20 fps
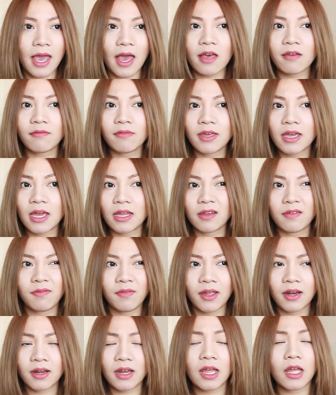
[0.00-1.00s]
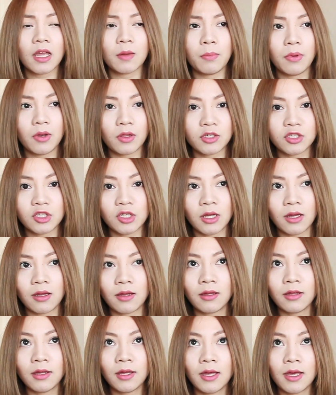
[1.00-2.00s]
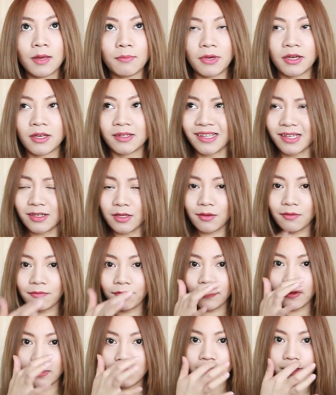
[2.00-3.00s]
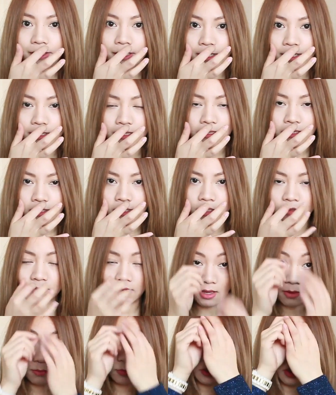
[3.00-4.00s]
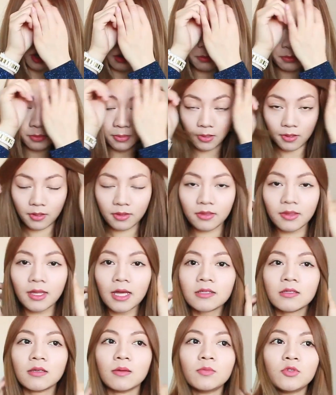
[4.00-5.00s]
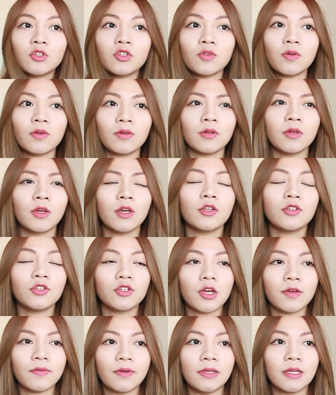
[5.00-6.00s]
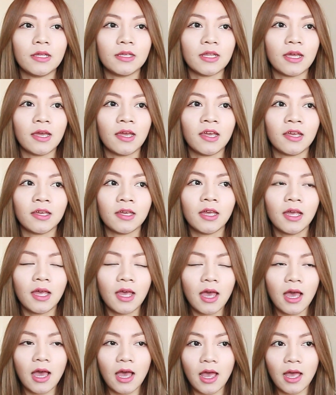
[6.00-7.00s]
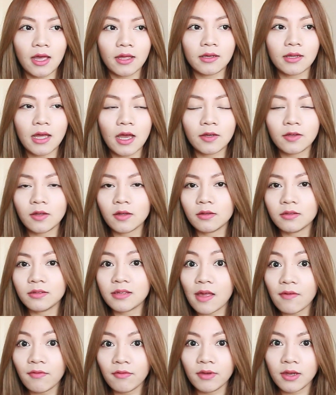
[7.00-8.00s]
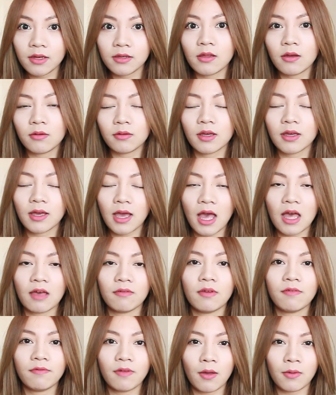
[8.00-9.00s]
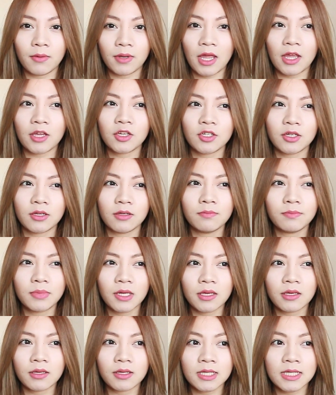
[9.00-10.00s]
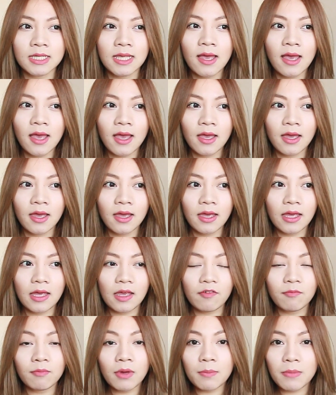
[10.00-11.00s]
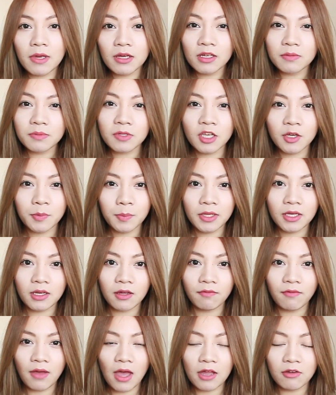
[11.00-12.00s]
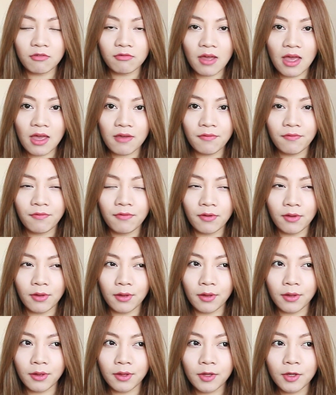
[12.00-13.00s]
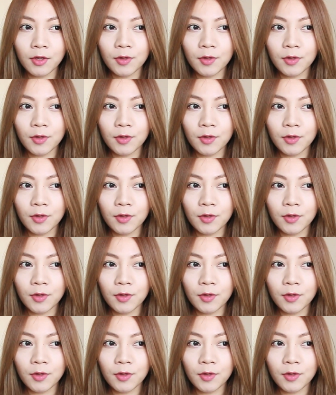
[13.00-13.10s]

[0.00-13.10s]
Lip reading: carry anything like blusher because I don't feel the need to top that up during the day, and I definitely don't carry foundation because if my makeup's coming off, I'd rather